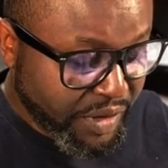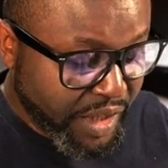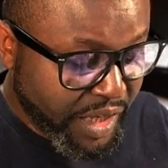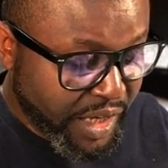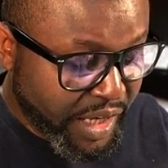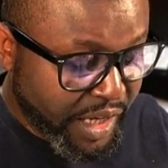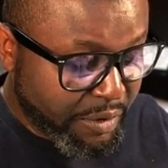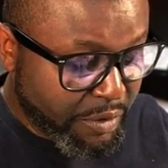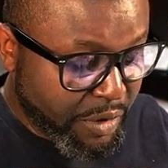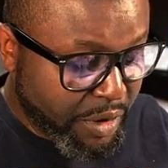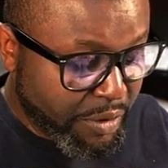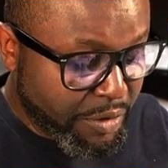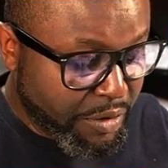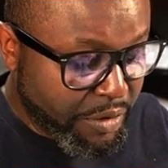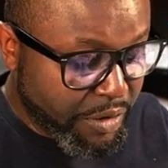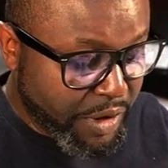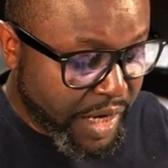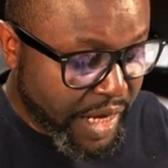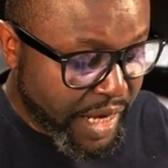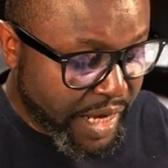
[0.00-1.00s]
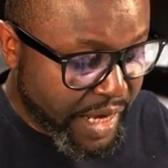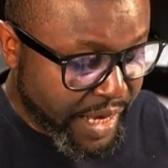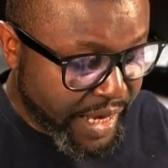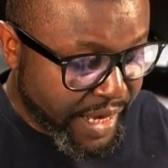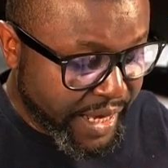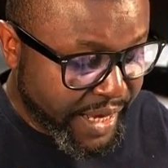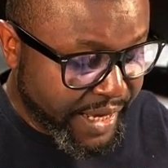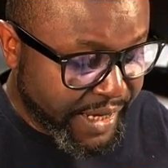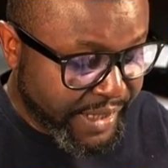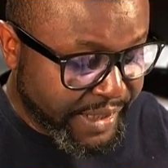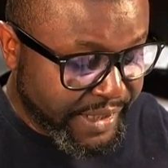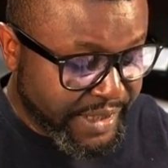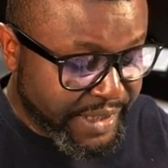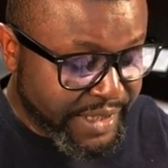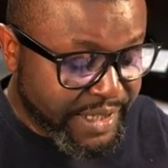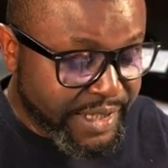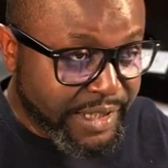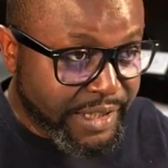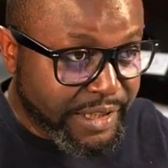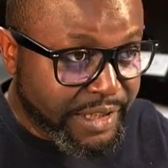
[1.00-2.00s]
and what we're gonna add,
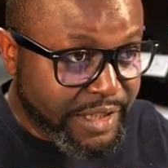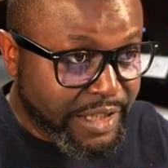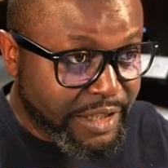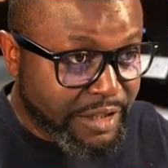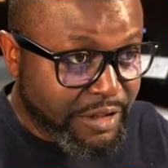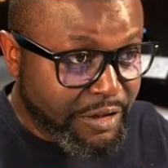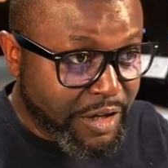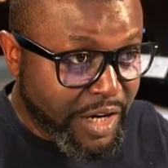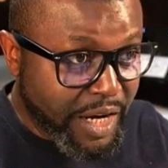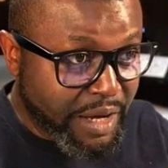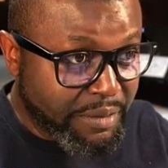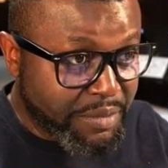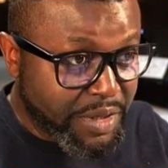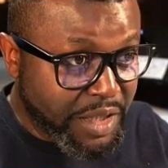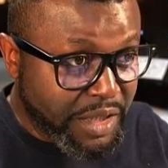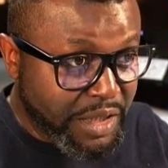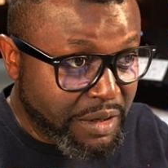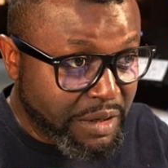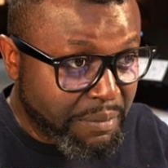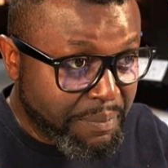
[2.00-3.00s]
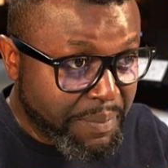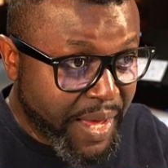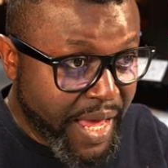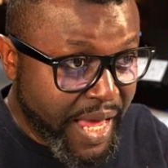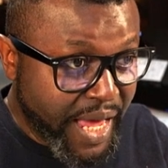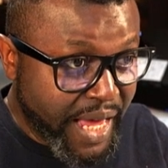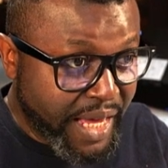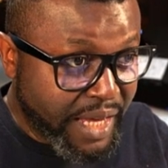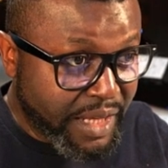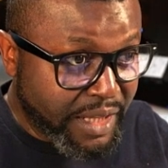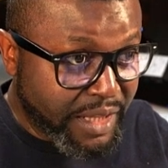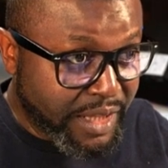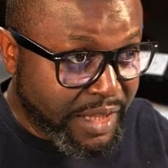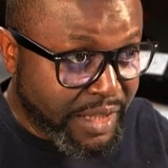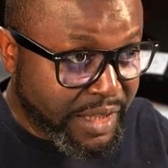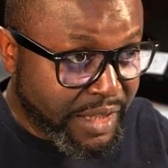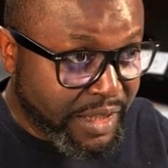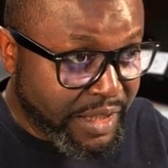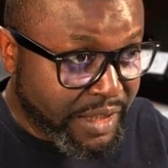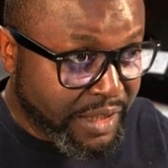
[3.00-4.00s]
it's gonna be the path
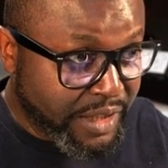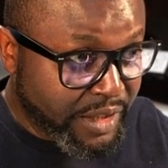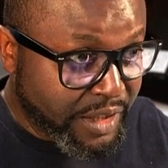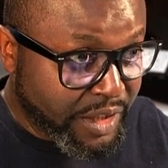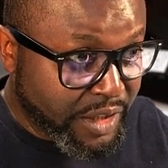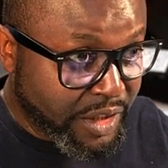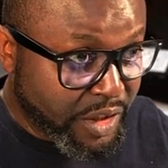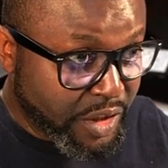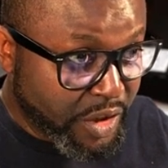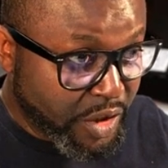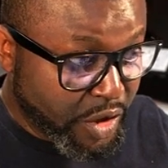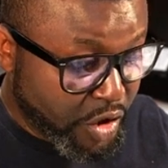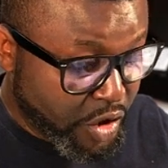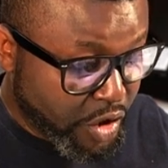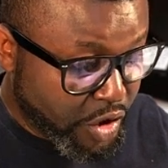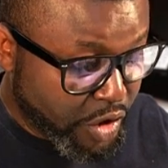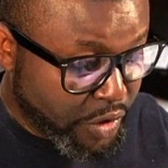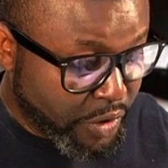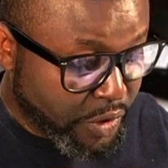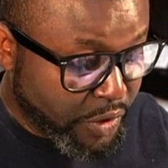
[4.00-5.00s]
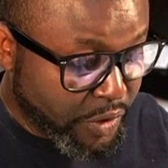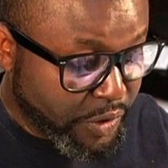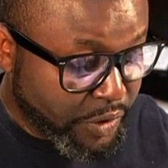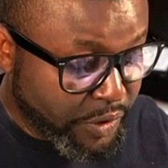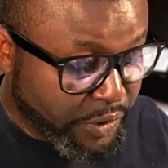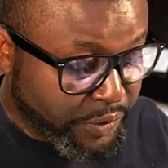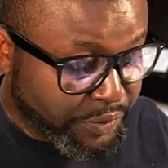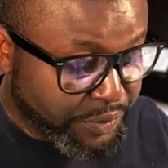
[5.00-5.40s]
to